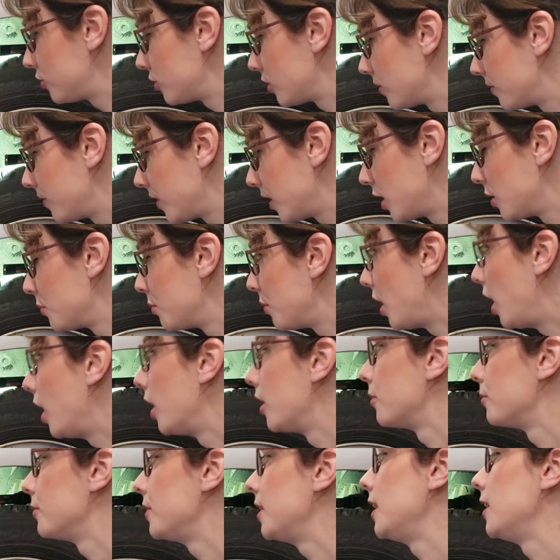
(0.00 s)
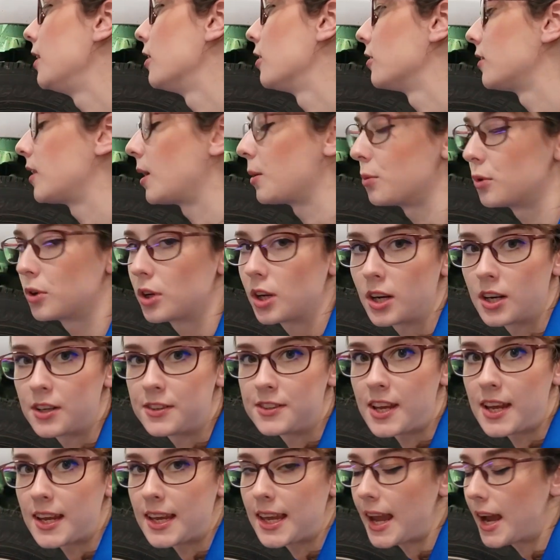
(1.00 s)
to the very bottom here that we're going to take